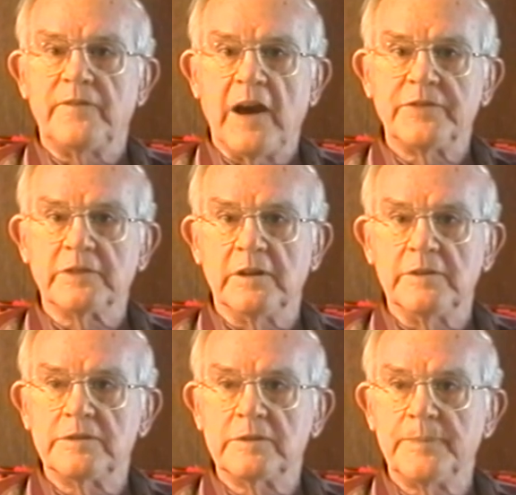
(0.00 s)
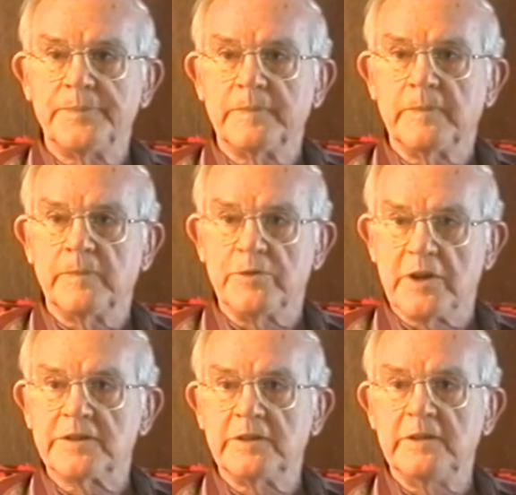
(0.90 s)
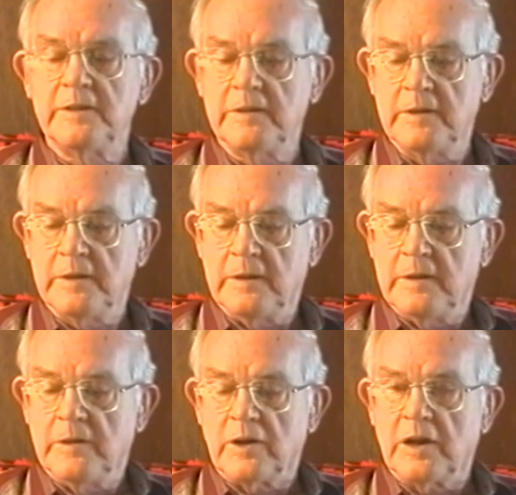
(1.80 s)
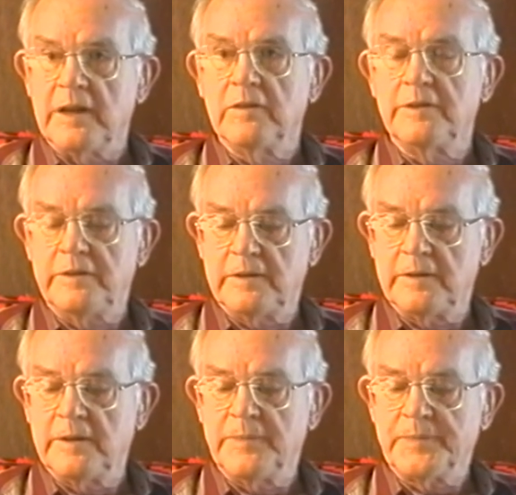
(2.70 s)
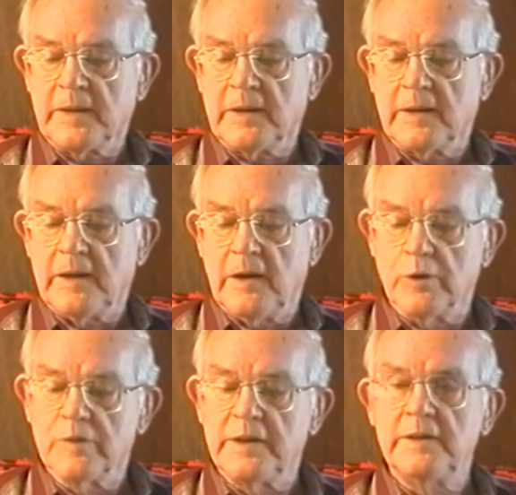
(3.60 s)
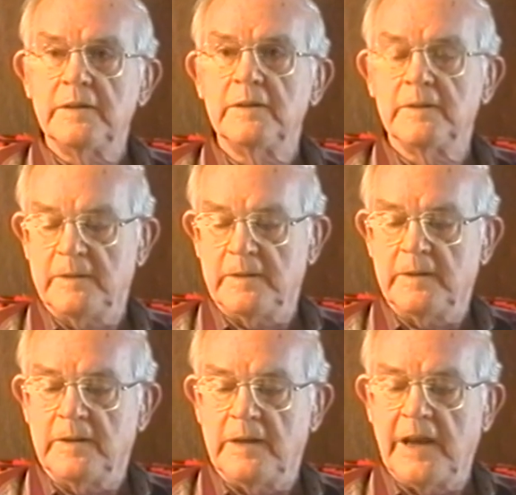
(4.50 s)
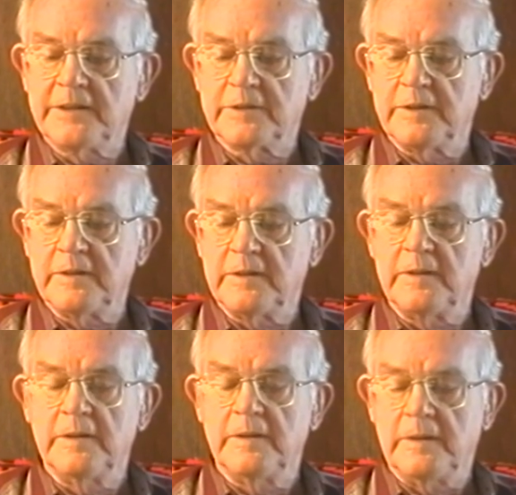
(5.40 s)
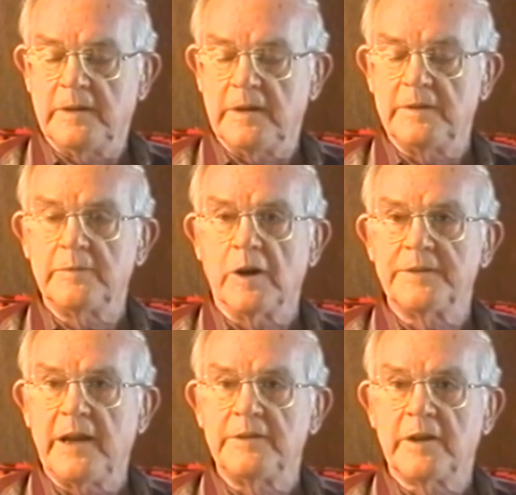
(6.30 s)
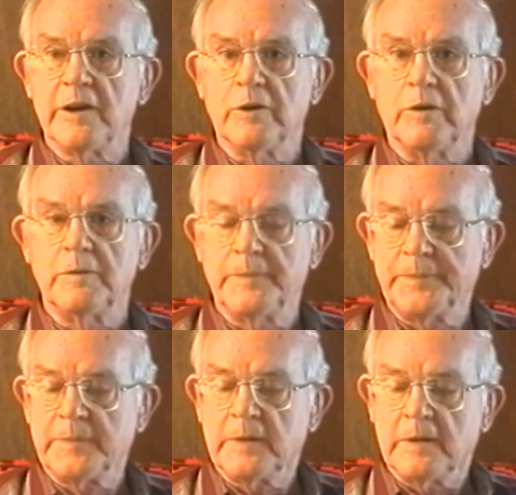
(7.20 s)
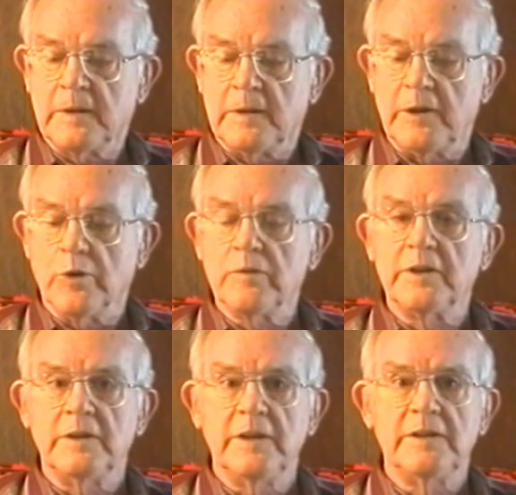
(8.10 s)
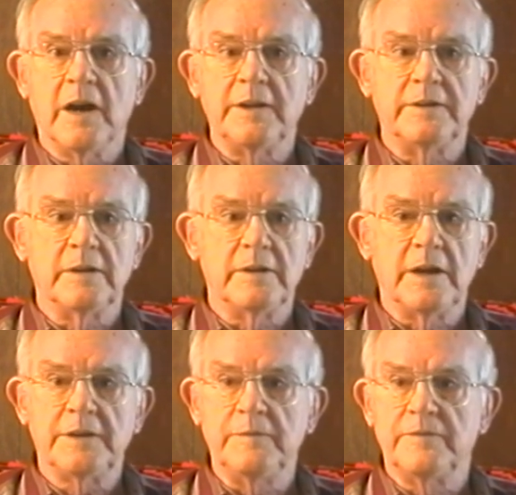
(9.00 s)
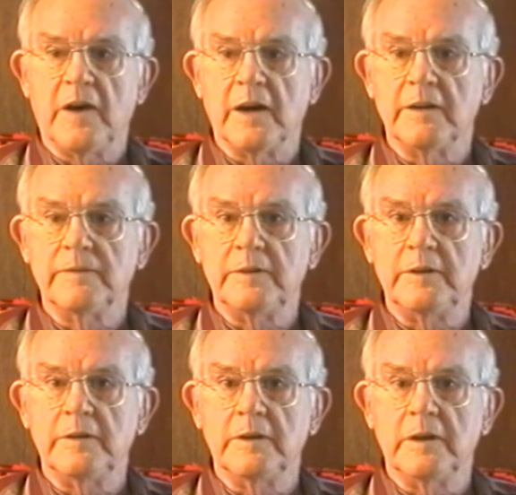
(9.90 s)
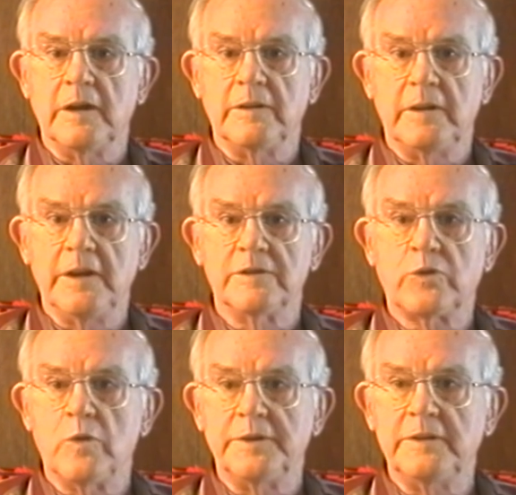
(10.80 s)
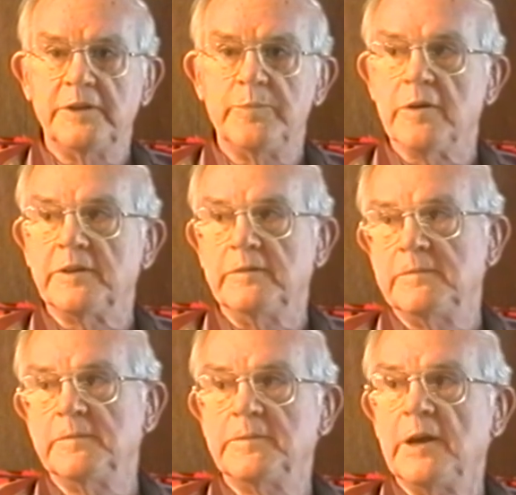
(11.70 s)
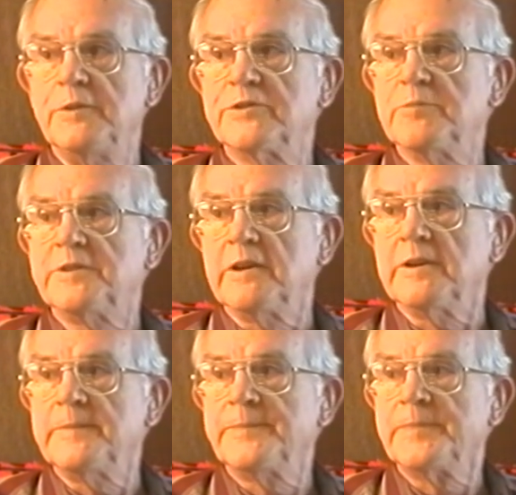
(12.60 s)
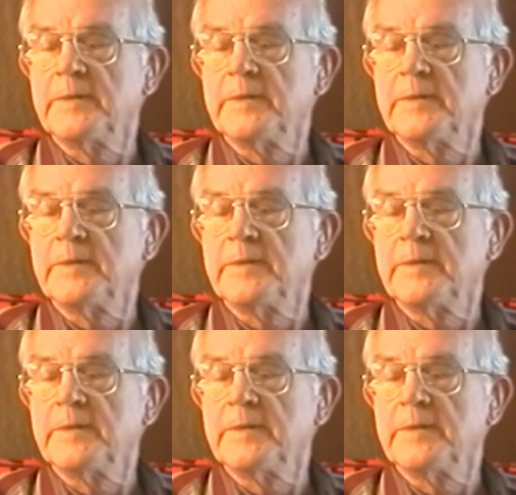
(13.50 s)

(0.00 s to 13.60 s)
had five sons, Jesse, Cleveland, Irving, Asa, and our dad, Carol. Now, Irving, he died uh, in 1905, and uh, at the age of 20, he's buried in the cemetery.